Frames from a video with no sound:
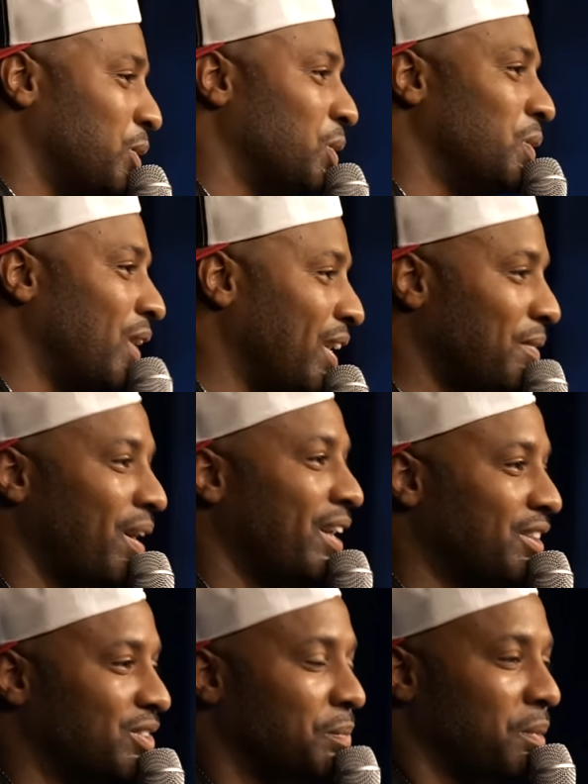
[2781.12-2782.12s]
be cool. I
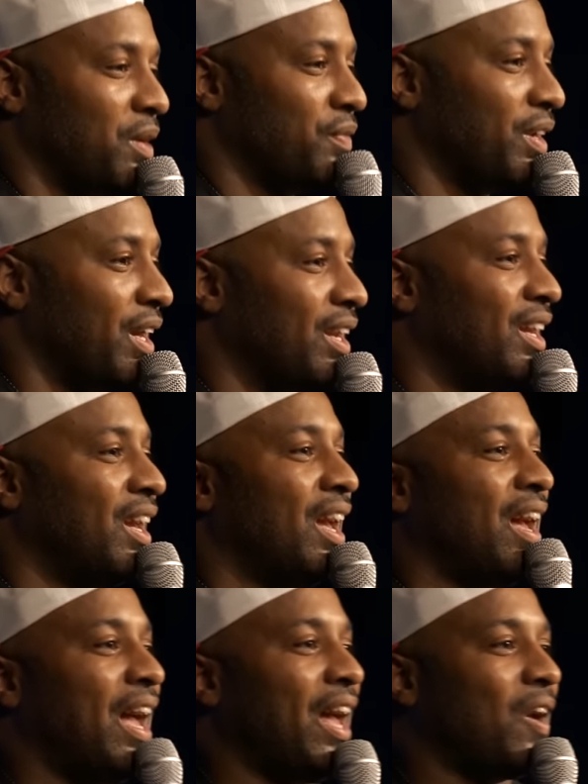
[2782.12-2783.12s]
I ain't tripping off of that.
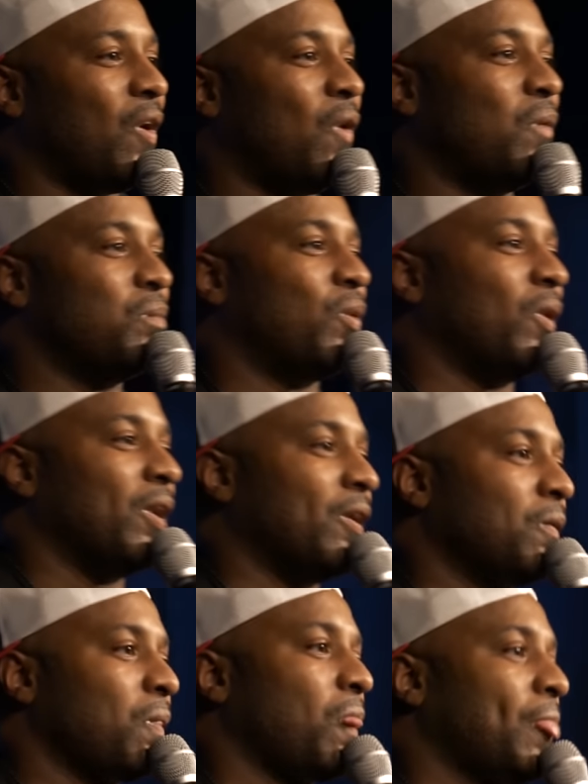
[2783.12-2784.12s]
I had a
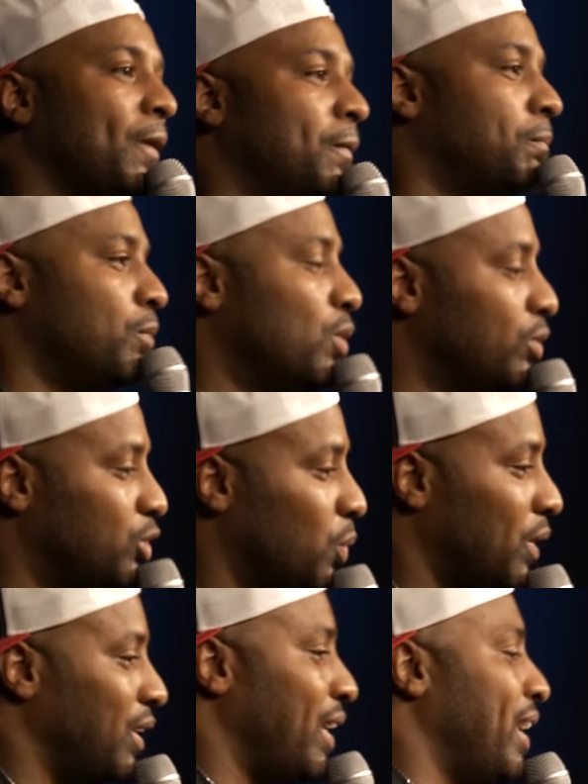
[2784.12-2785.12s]
homeboy moved
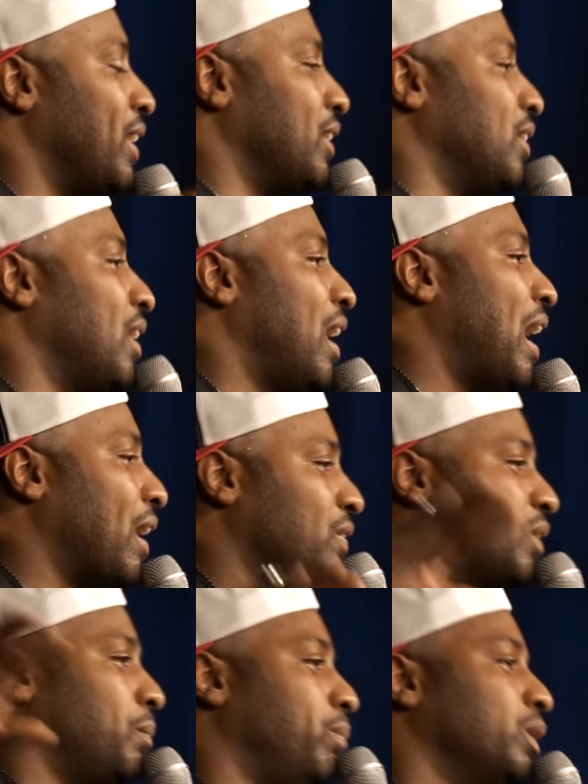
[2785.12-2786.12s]
to Atlanta out
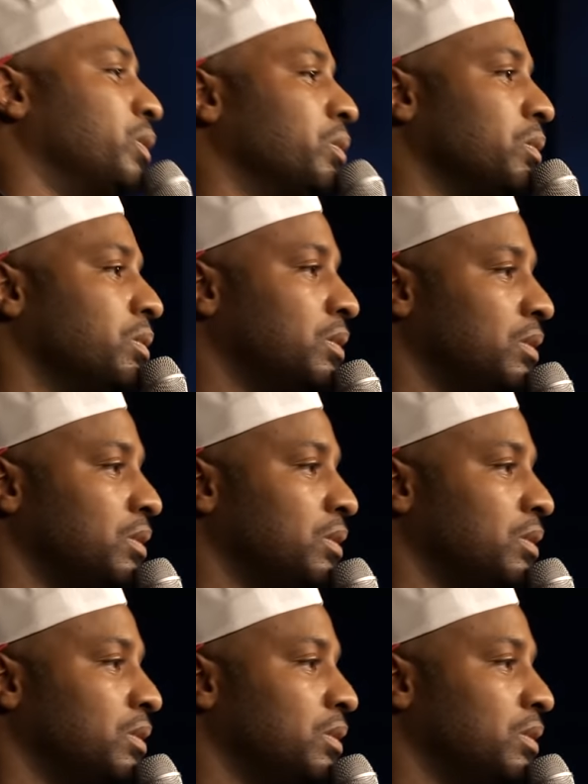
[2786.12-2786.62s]
of the blue